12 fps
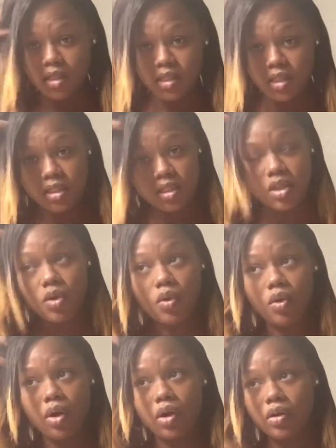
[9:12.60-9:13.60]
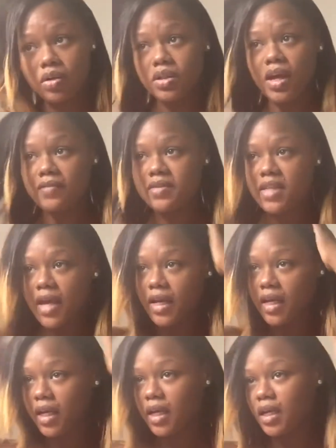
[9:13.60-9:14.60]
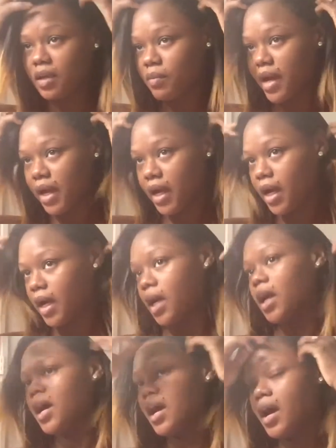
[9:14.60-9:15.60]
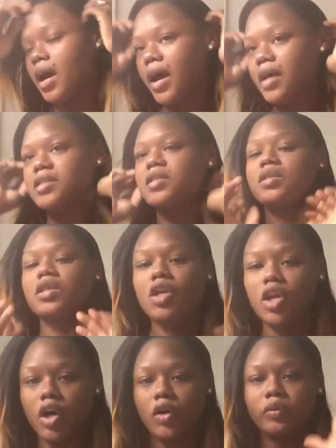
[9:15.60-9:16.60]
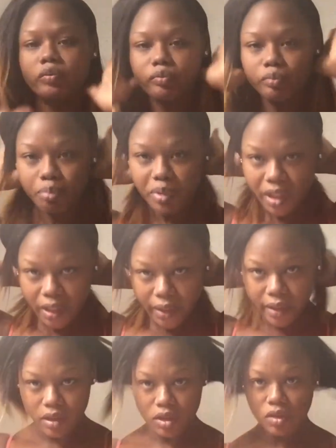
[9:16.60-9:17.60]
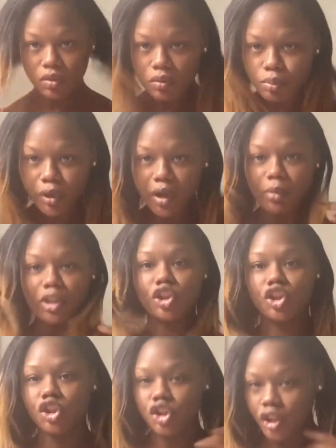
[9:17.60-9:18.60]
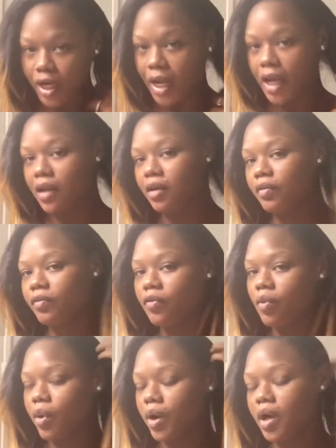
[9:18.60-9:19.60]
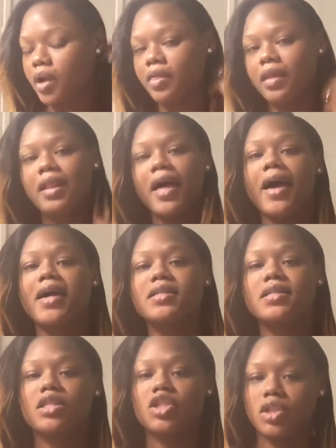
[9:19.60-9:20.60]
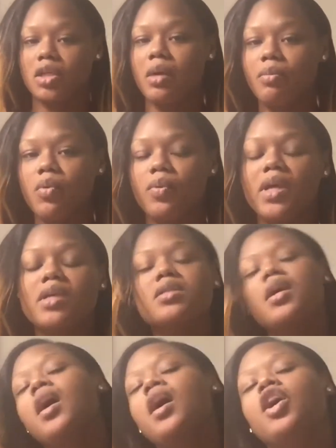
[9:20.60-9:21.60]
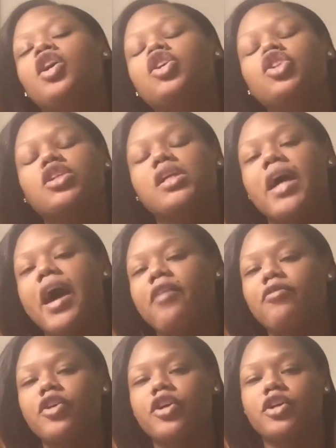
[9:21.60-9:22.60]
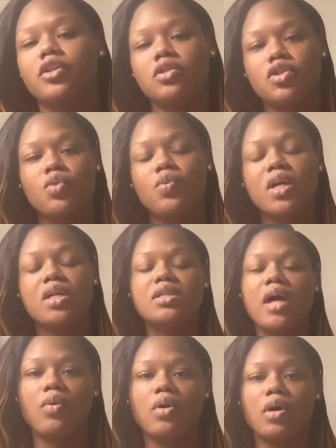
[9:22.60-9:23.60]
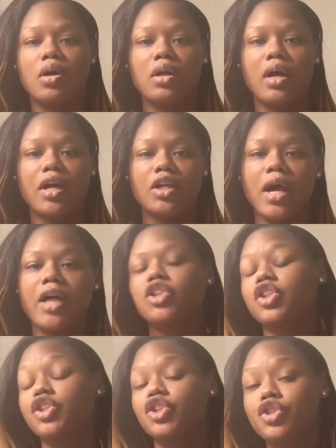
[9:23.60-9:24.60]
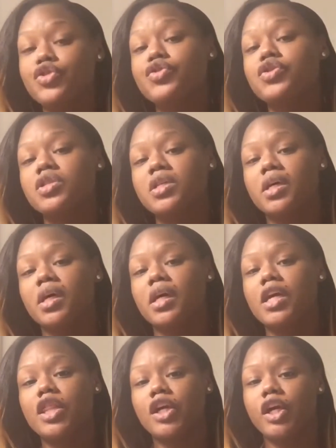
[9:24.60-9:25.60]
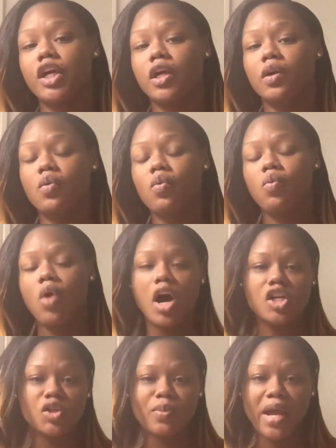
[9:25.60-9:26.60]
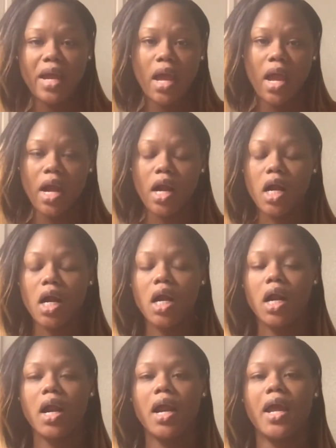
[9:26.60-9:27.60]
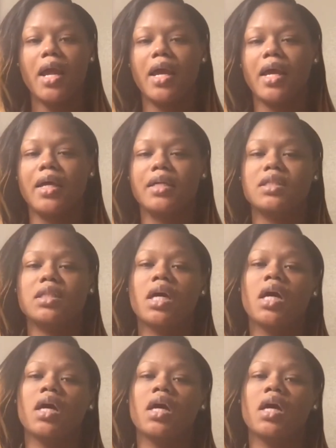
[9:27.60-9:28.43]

since the oils have set in and my hair has, you know, been pretty much straight for the last couple weeks. Usually after 2 weeks, I would actually choose to either wash my hair and,